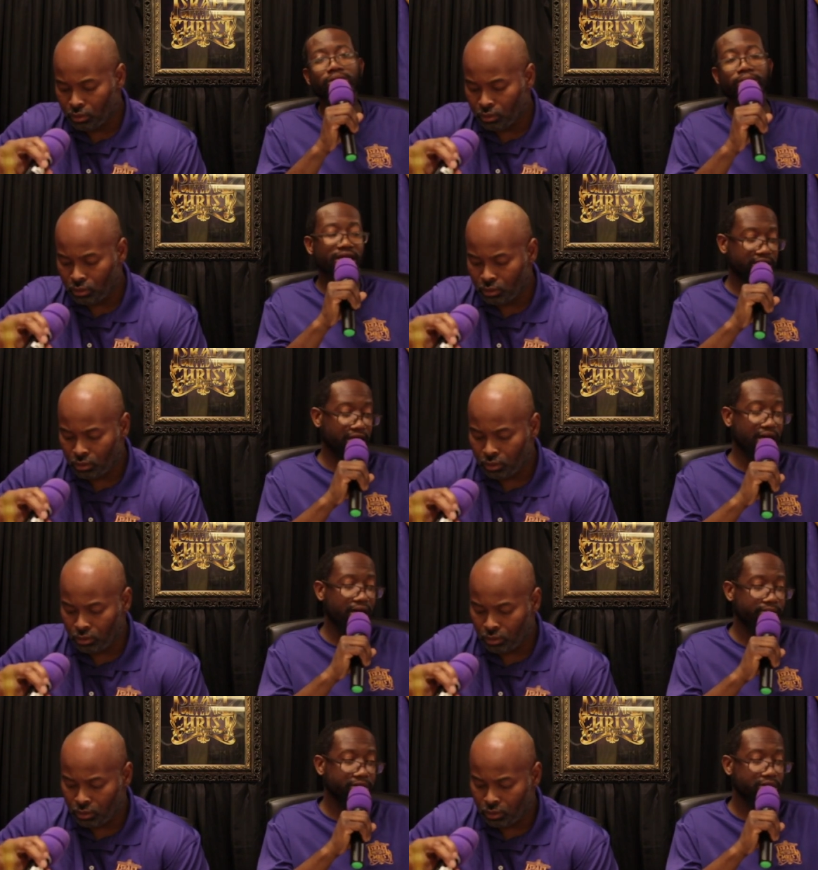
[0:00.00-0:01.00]
Speaker 1: Many
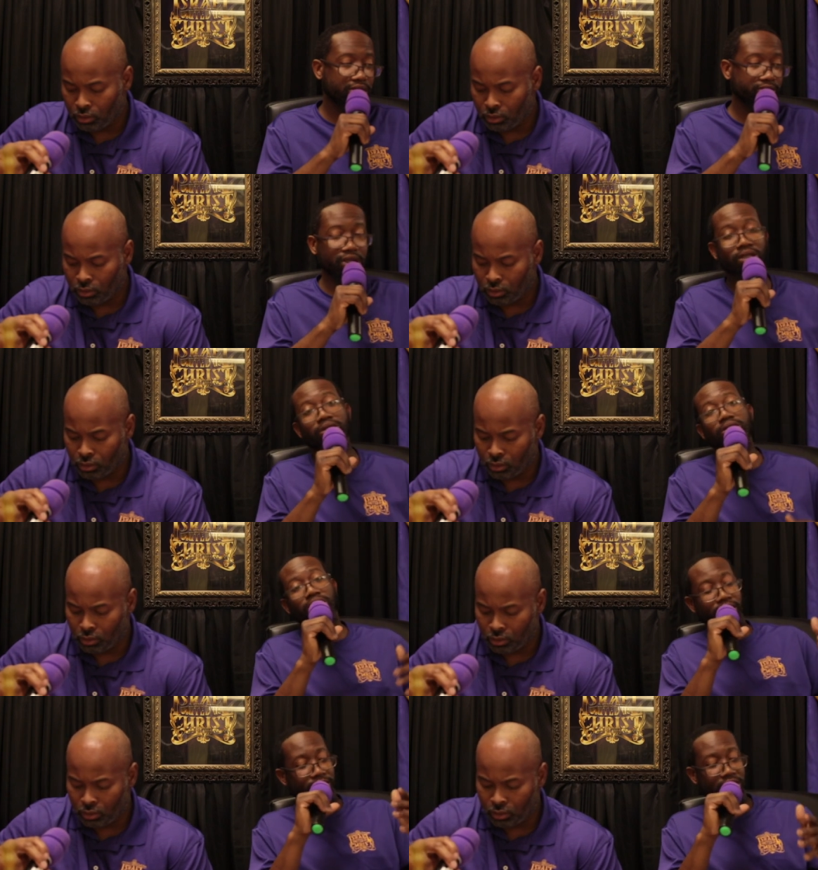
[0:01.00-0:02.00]
times, but
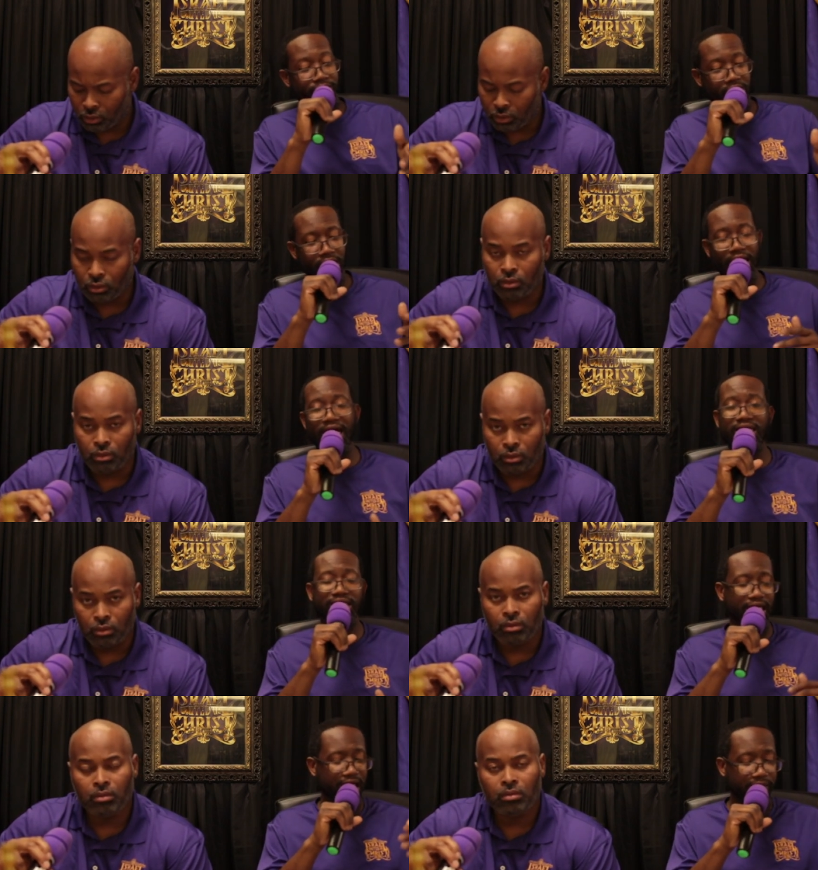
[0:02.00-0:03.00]
I'm going to speak of the
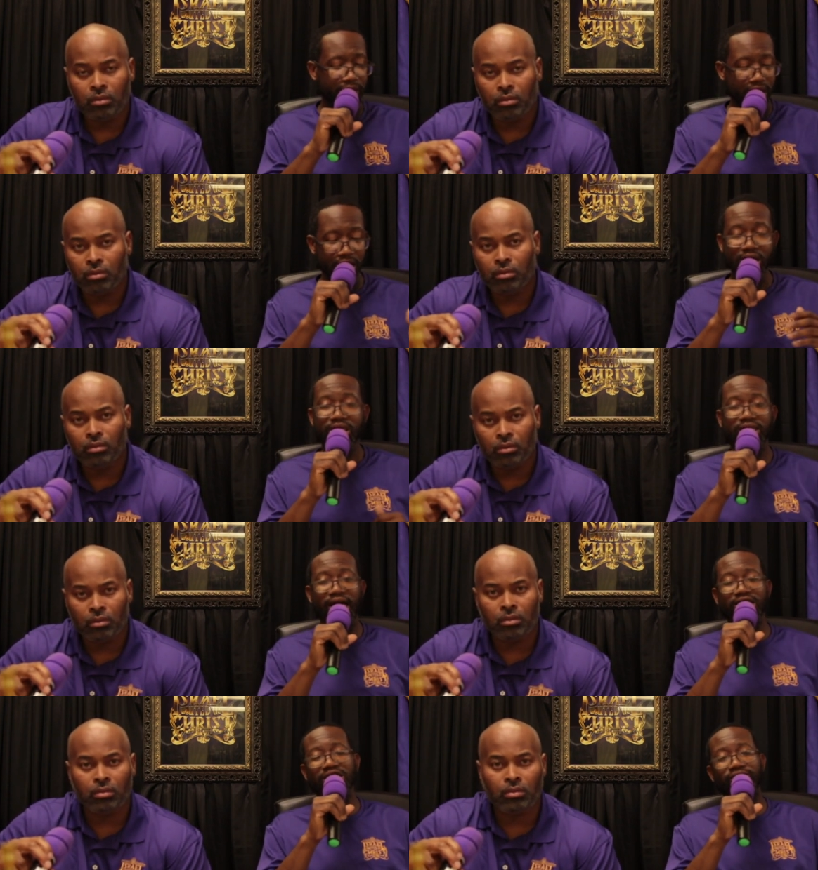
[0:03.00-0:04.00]
last time,
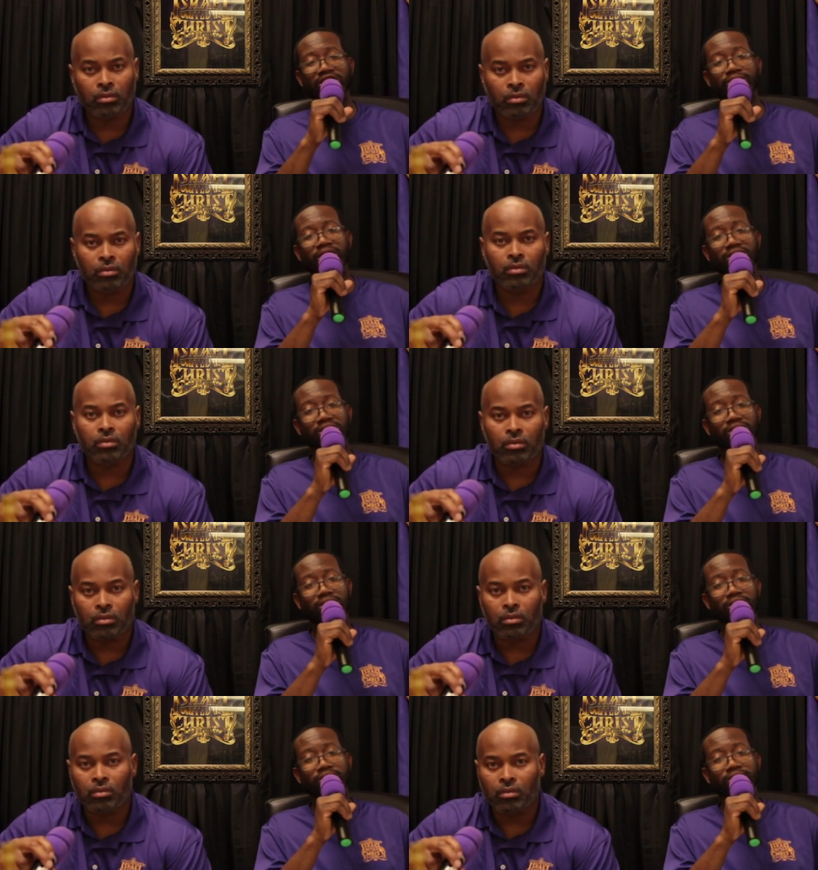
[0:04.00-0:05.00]
Titus and
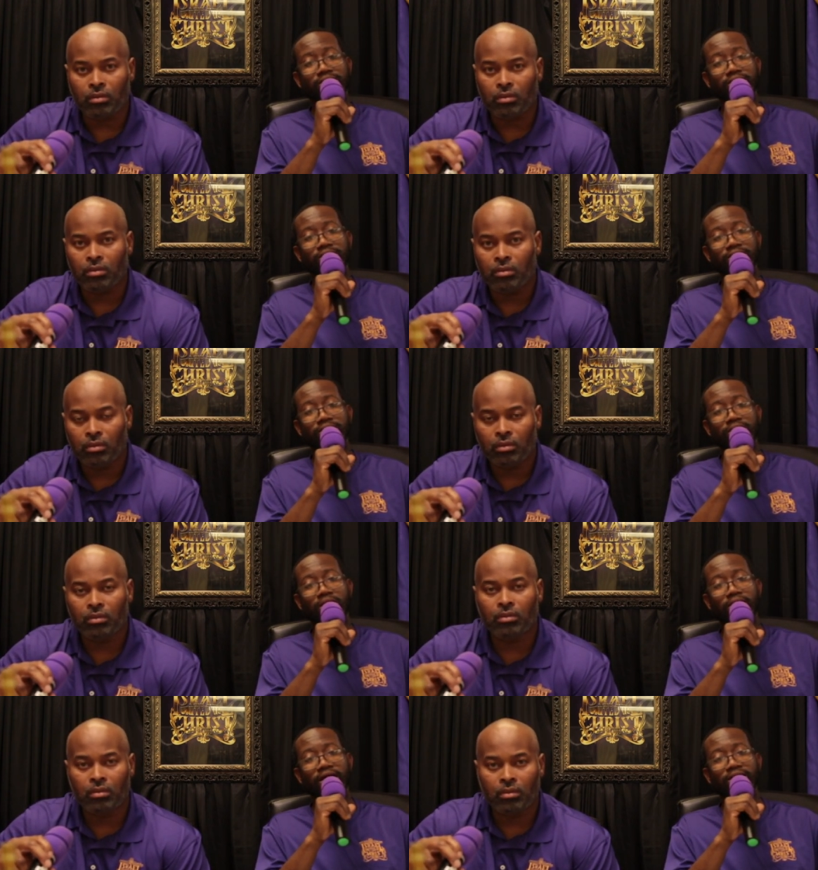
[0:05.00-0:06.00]
Vespasius.
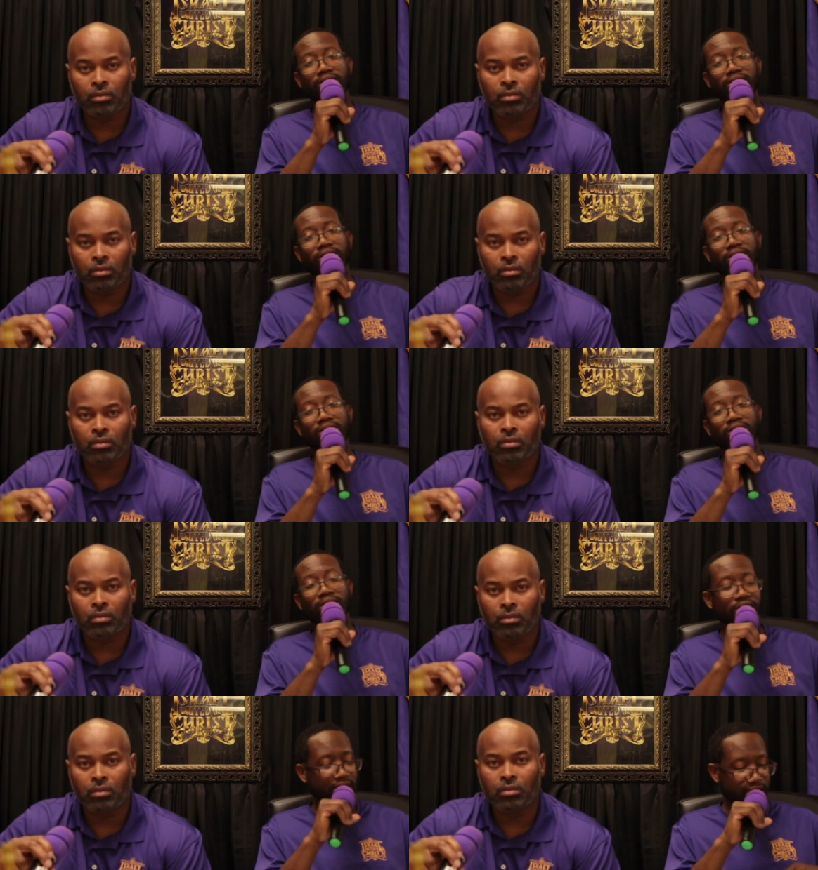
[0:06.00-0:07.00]
All right.
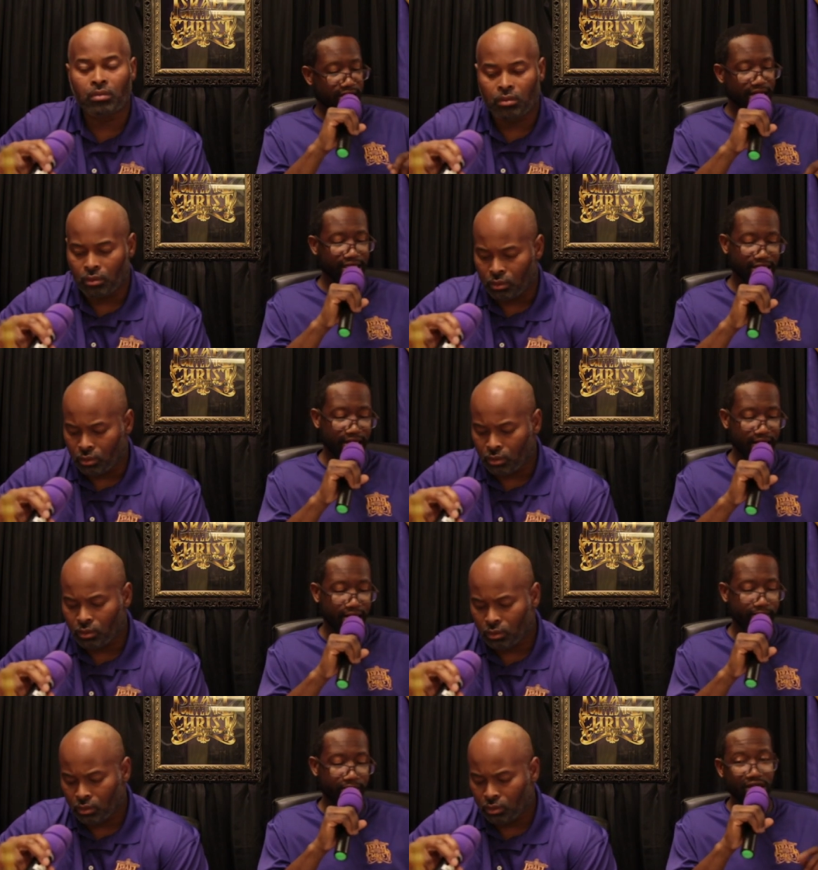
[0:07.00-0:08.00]
In that
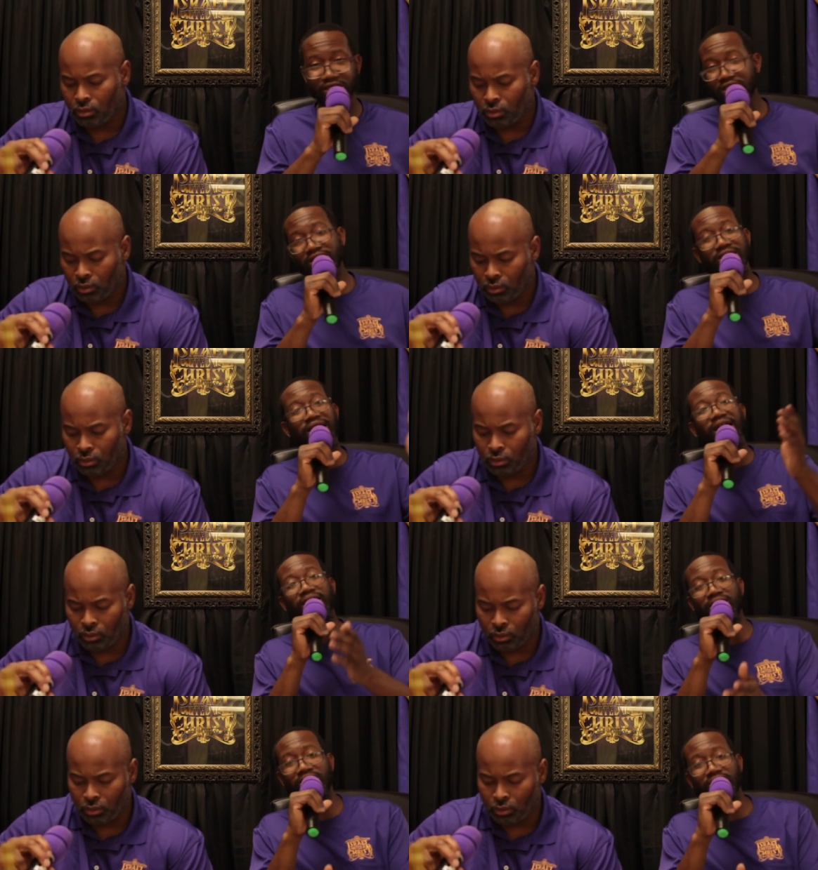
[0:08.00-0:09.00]
time, until today,
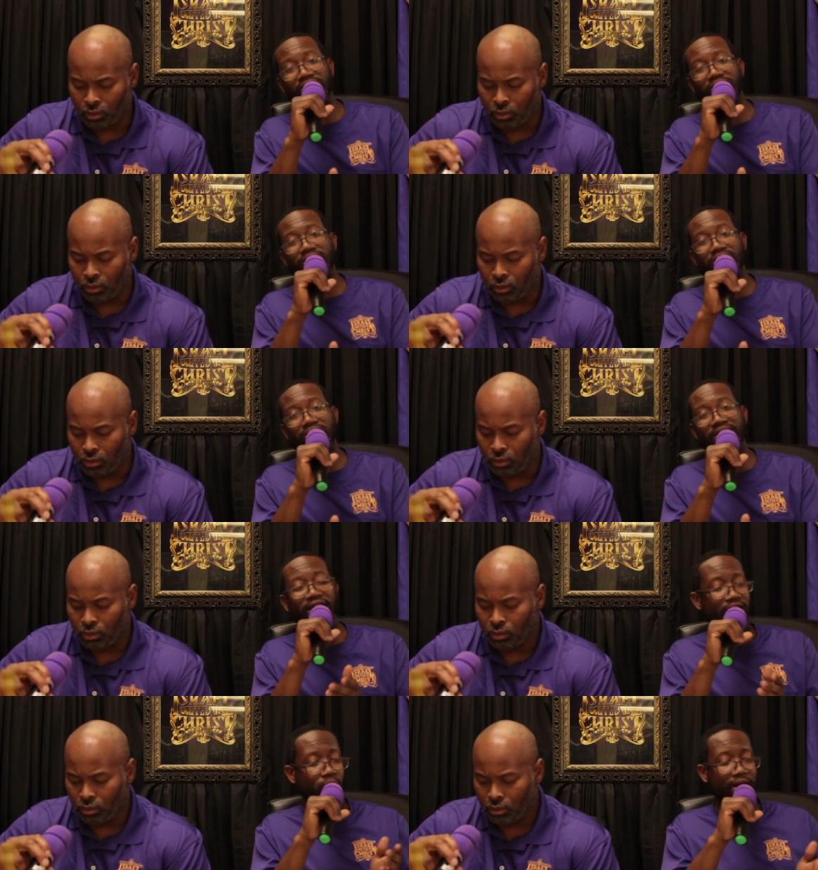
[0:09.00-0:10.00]

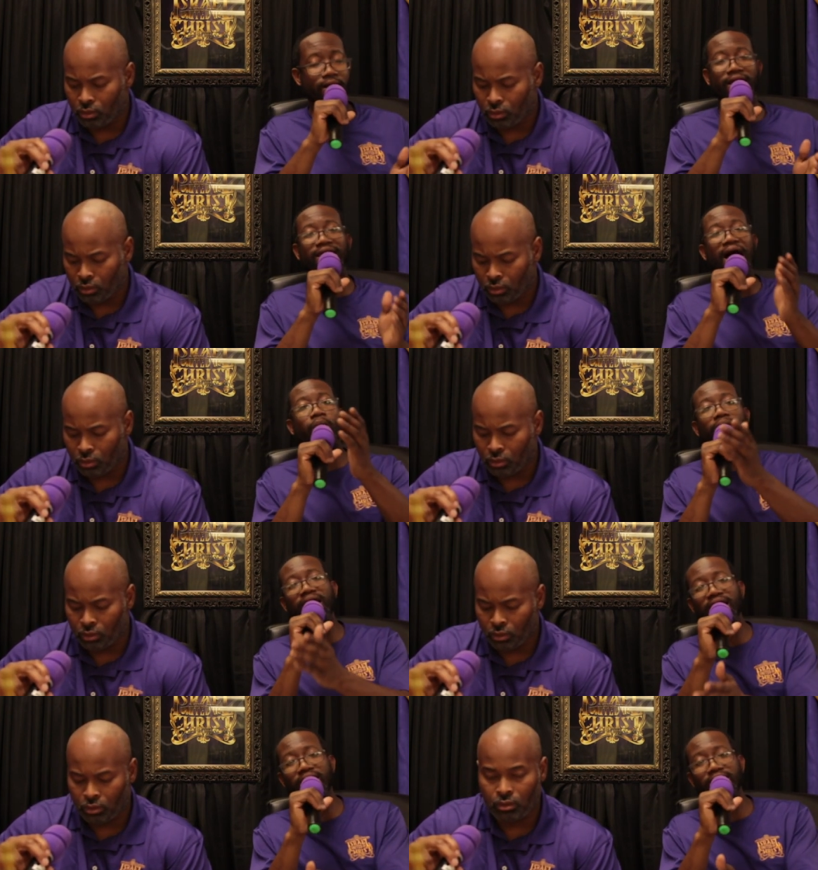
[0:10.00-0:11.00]
they are where? In our
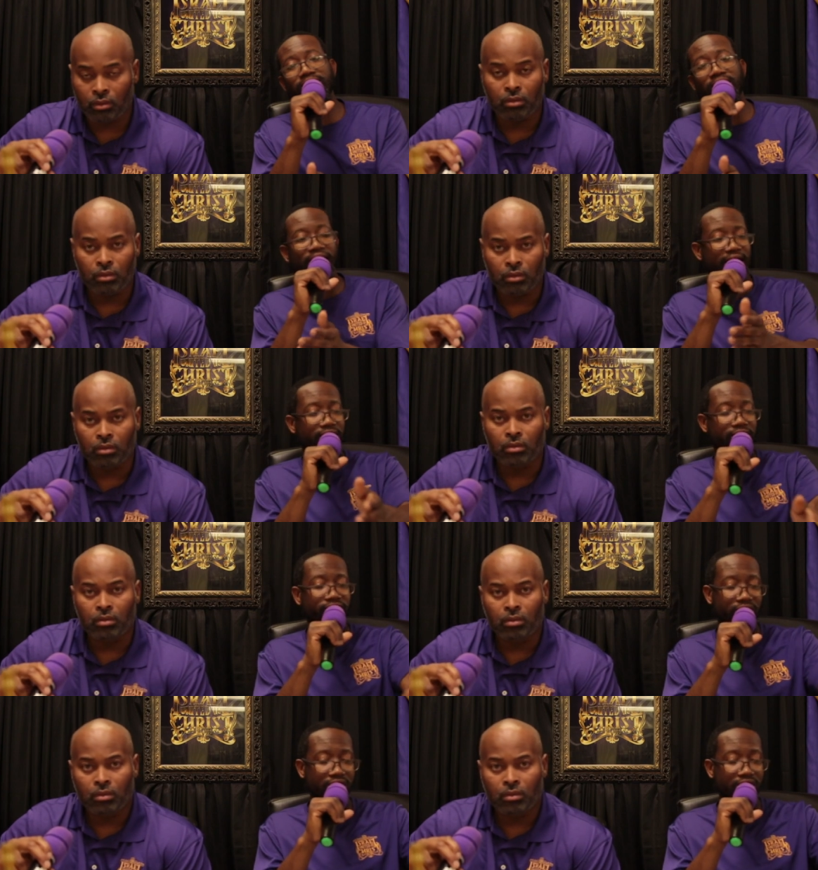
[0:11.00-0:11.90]
land, the land of